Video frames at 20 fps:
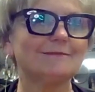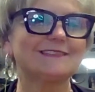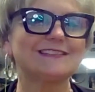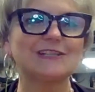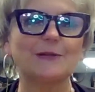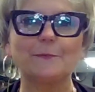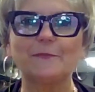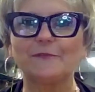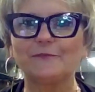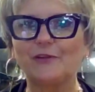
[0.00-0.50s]

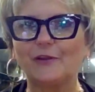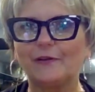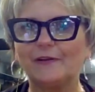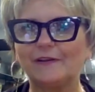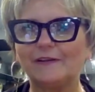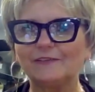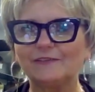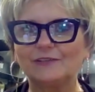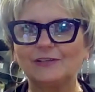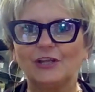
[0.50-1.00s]
some of
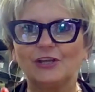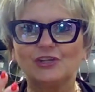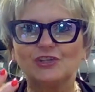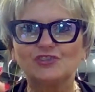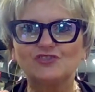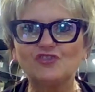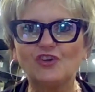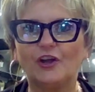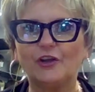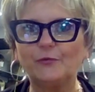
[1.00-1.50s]
the
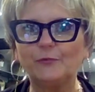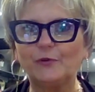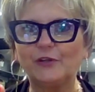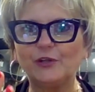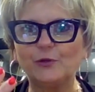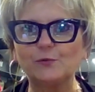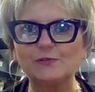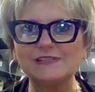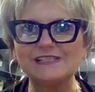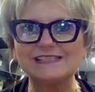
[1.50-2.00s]
John
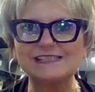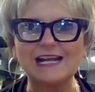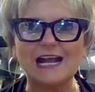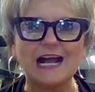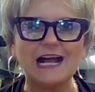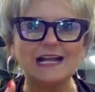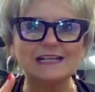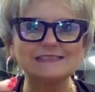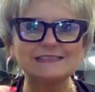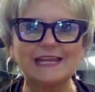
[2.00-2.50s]
Renault
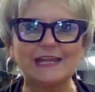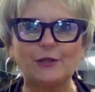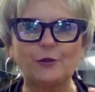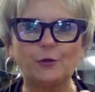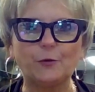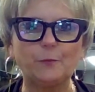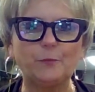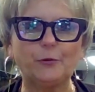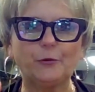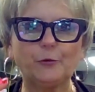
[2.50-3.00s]
styles that
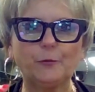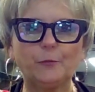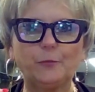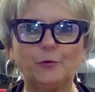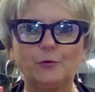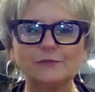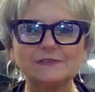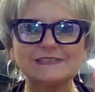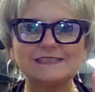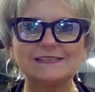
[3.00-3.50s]
are
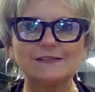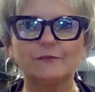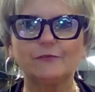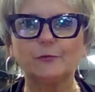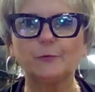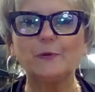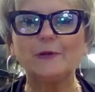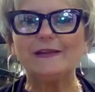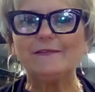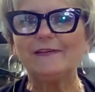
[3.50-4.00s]
purple,
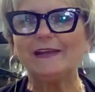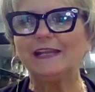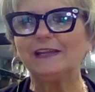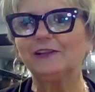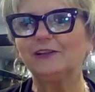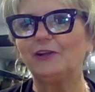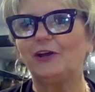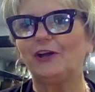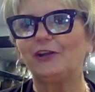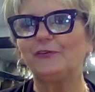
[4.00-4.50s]
silver. We've had
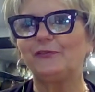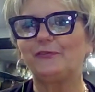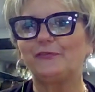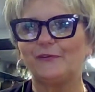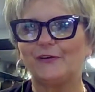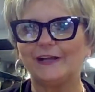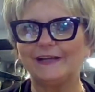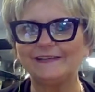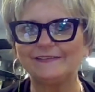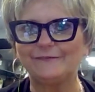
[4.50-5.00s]
a lot of
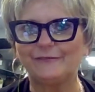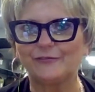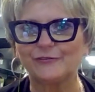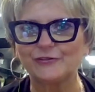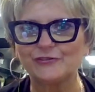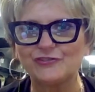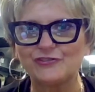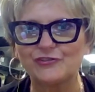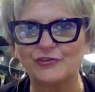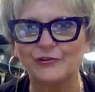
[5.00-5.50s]
fun
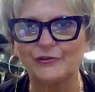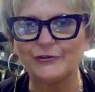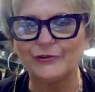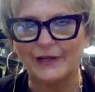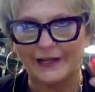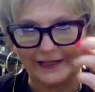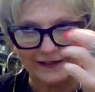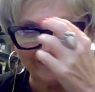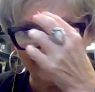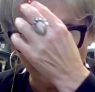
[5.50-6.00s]
for
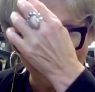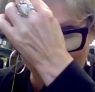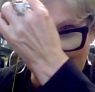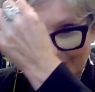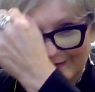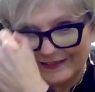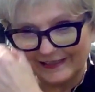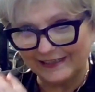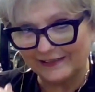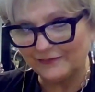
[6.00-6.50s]
sure,
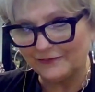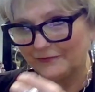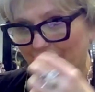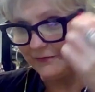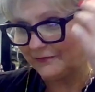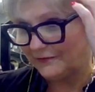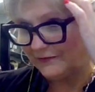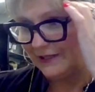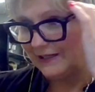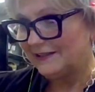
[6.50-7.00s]
Terry Lynn,
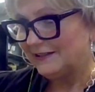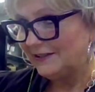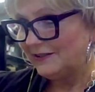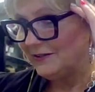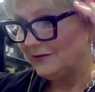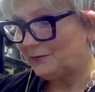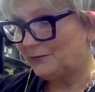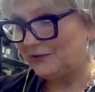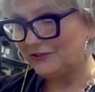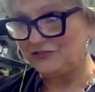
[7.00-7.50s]

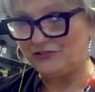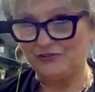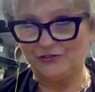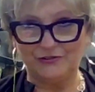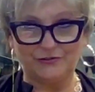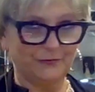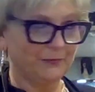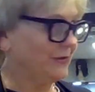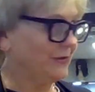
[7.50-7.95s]
with your